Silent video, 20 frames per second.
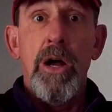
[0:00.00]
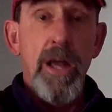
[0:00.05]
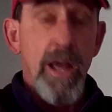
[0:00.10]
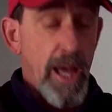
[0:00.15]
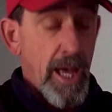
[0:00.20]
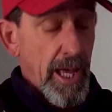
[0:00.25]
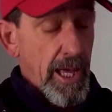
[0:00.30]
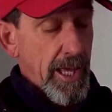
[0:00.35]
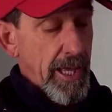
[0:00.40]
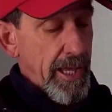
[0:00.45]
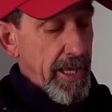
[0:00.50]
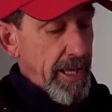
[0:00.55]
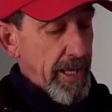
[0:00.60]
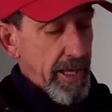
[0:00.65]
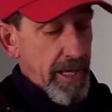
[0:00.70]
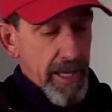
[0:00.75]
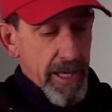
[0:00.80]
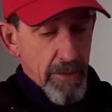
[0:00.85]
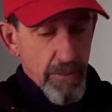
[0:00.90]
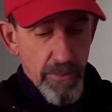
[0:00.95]

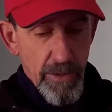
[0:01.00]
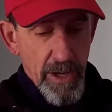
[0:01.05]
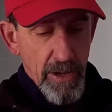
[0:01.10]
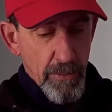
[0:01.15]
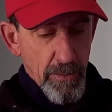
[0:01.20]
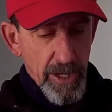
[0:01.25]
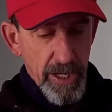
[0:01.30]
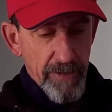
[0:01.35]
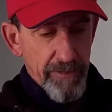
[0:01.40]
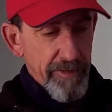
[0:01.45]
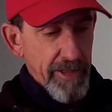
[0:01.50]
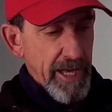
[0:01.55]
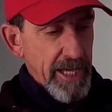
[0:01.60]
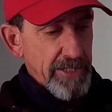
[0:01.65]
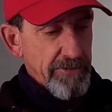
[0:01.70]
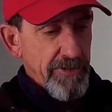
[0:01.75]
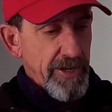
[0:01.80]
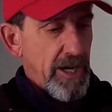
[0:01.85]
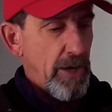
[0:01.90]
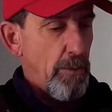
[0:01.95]
It really flies
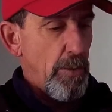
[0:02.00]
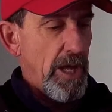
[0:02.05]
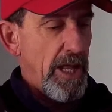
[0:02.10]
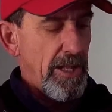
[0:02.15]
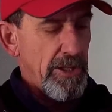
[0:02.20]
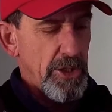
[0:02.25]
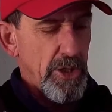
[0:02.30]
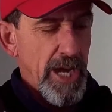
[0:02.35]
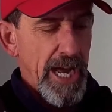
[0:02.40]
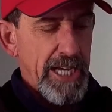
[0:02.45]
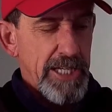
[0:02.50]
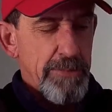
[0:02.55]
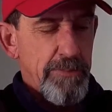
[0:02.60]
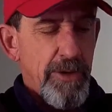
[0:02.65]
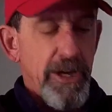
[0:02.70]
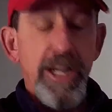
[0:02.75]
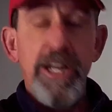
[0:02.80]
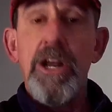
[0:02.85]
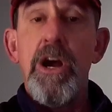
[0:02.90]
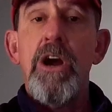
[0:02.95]
very well, tracks
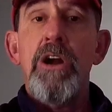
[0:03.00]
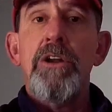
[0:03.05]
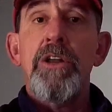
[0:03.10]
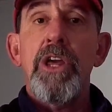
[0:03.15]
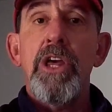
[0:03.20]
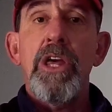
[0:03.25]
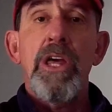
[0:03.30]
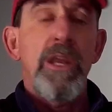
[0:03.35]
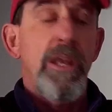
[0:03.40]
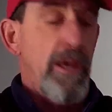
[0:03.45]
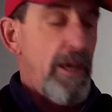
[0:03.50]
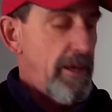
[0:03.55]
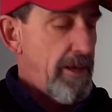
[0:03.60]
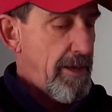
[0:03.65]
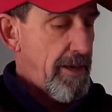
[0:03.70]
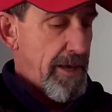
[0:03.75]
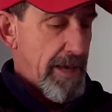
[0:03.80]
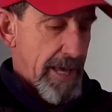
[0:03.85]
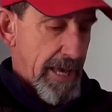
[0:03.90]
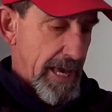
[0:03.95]
pretty darn good,
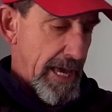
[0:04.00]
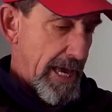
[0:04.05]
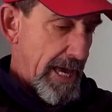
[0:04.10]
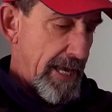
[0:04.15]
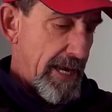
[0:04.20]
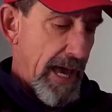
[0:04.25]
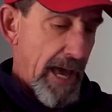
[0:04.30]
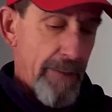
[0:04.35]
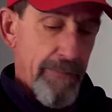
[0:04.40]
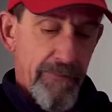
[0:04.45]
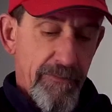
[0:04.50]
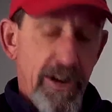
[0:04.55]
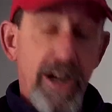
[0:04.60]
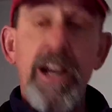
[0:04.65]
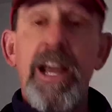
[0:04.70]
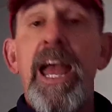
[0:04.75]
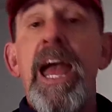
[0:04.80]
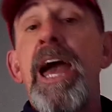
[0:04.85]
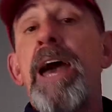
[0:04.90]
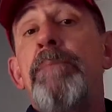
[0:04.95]
and I'm
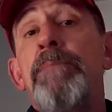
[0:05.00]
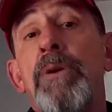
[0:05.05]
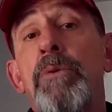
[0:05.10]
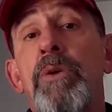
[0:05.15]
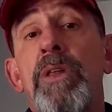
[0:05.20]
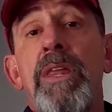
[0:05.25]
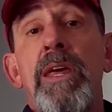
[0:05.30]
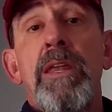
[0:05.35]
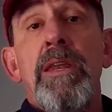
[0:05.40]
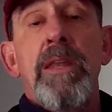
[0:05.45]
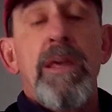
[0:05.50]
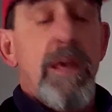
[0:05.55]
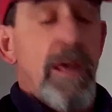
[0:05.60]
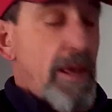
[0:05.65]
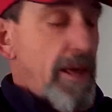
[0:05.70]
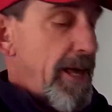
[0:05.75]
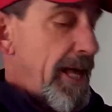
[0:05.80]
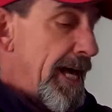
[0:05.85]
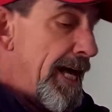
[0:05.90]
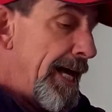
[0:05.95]
very happy with it.
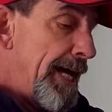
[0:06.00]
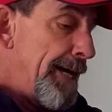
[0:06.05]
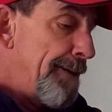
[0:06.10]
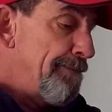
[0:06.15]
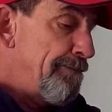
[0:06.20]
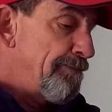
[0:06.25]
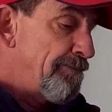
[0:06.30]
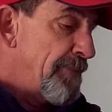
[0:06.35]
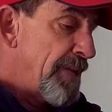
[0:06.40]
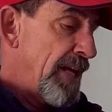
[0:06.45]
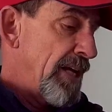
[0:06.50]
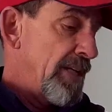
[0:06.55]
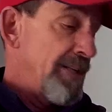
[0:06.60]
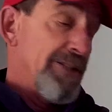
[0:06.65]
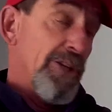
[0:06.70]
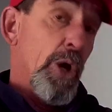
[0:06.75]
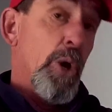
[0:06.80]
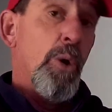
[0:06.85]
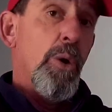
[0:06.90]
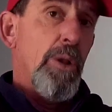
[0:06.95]

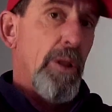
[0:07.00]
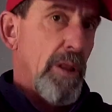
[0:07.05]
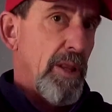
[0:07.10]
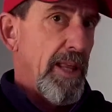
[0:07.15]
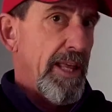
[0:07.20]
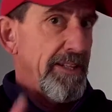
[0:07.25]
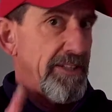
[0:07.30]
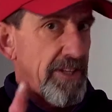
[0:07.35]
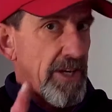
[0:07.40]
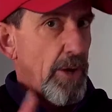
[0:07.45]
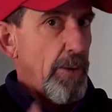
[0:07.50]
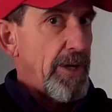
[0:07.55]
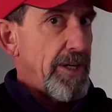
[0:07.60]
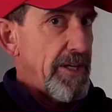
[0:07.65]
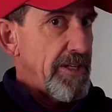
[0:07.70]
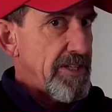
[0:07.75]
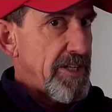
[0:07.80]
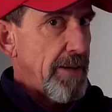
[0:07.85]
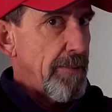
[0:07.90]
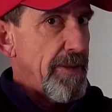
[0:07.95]
So let's go into
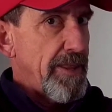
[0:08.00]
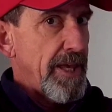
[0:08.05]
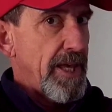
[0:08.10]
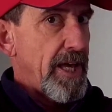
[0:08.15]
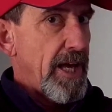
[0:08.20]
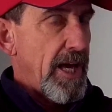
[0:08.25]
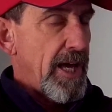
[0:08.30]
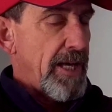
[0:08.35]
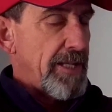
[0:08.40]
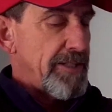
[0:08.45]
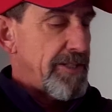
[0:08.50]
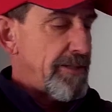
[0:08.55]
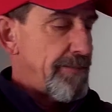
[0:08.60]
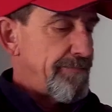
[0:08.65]
some of the cons.